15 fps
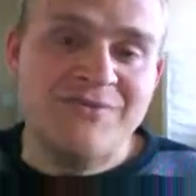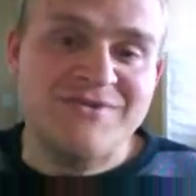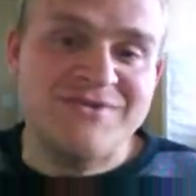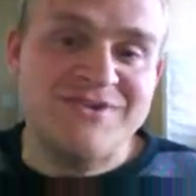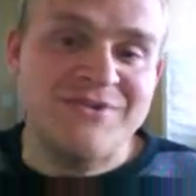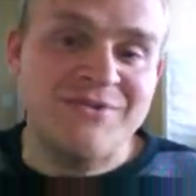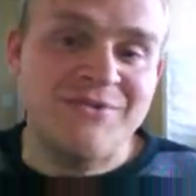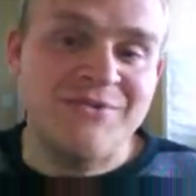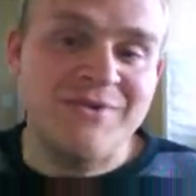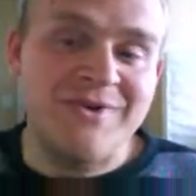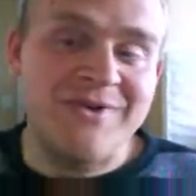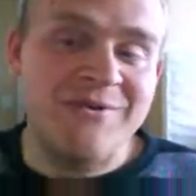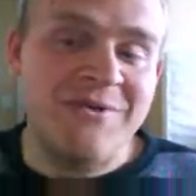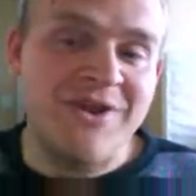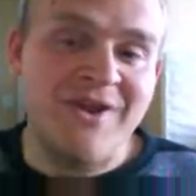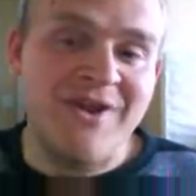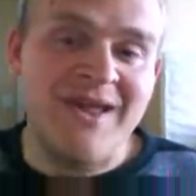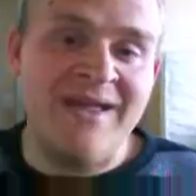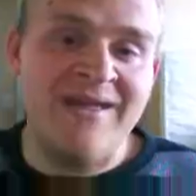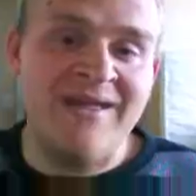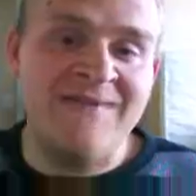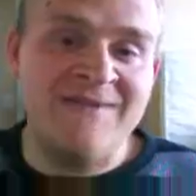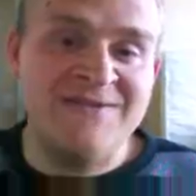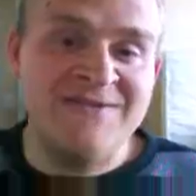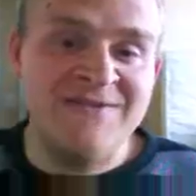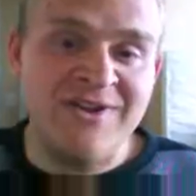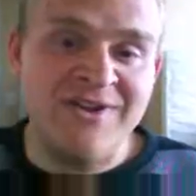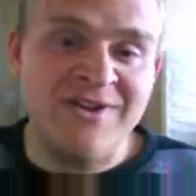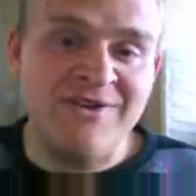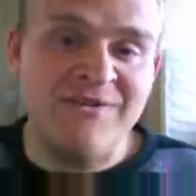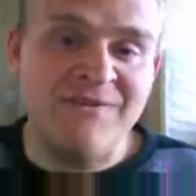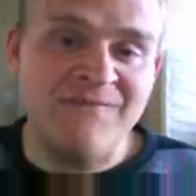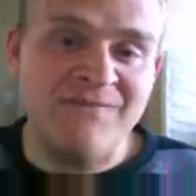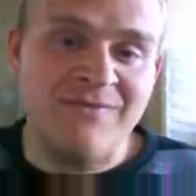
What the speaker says: to communicate in this video,